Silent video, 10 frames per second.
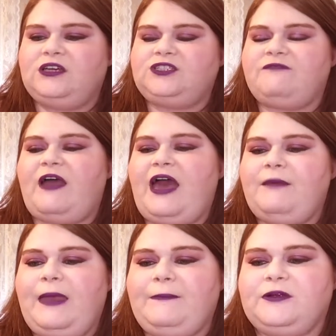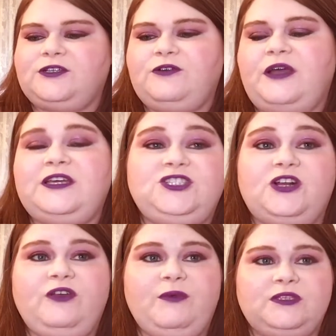if I had a paper due,
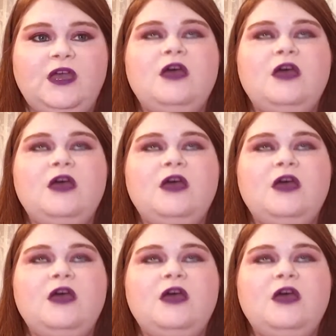generally was,